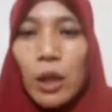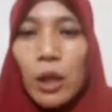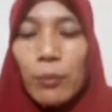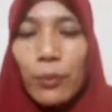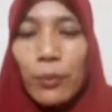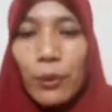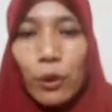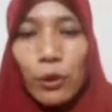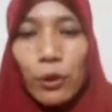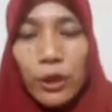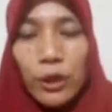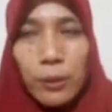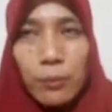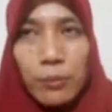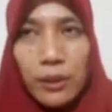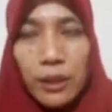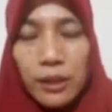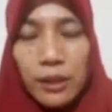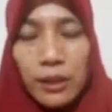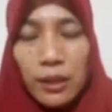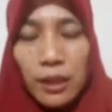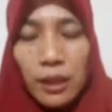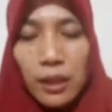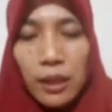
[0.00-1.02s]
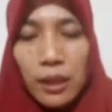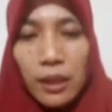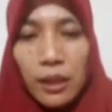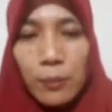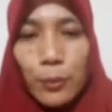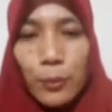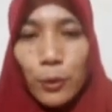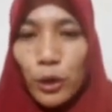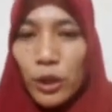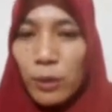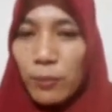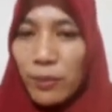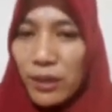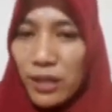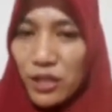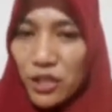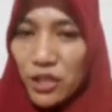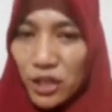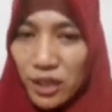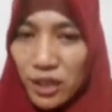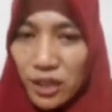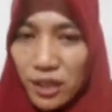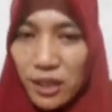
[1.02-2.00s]

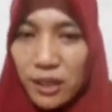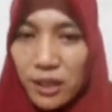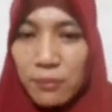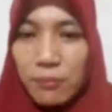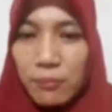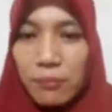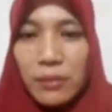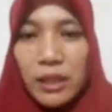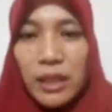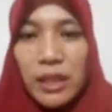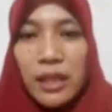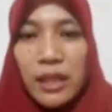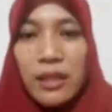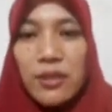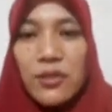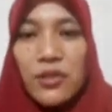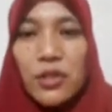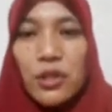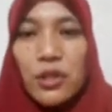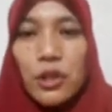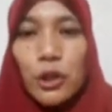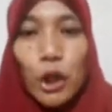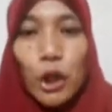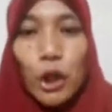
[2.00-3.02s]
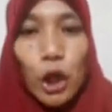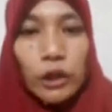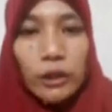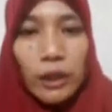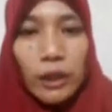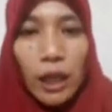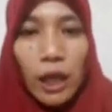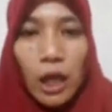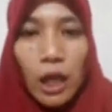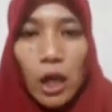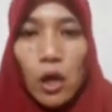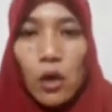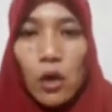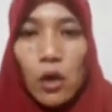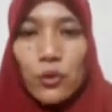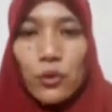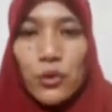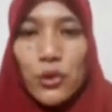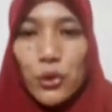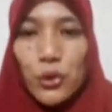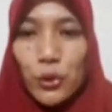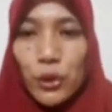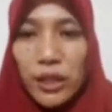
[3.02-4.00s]
Prohibition means not allow.
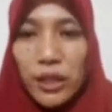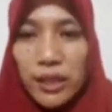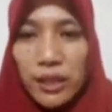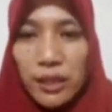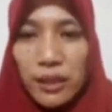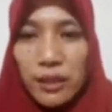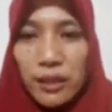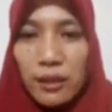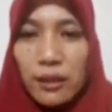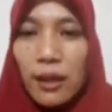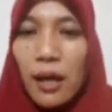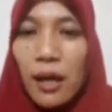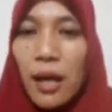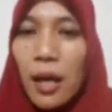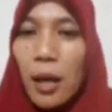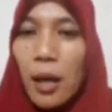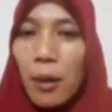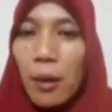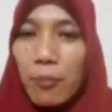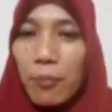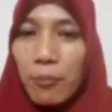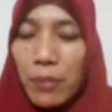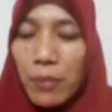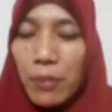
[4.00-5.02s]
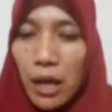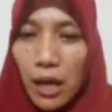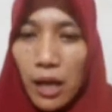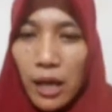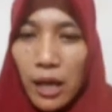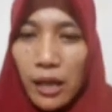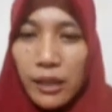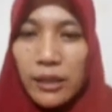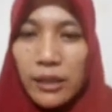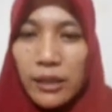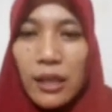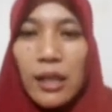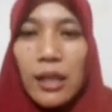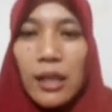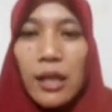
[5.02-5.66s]
So here, ban